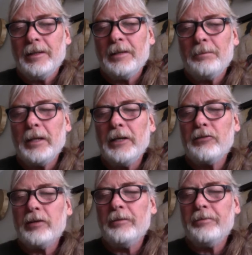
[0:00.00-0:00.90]
the place
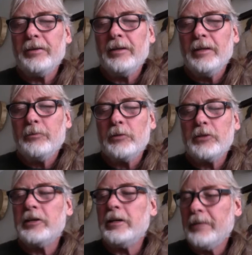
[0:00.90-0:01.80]
of
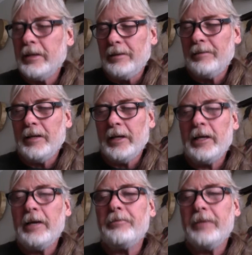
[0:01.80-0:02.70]
receiving and
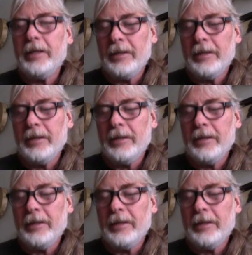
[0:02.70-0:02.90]
gifting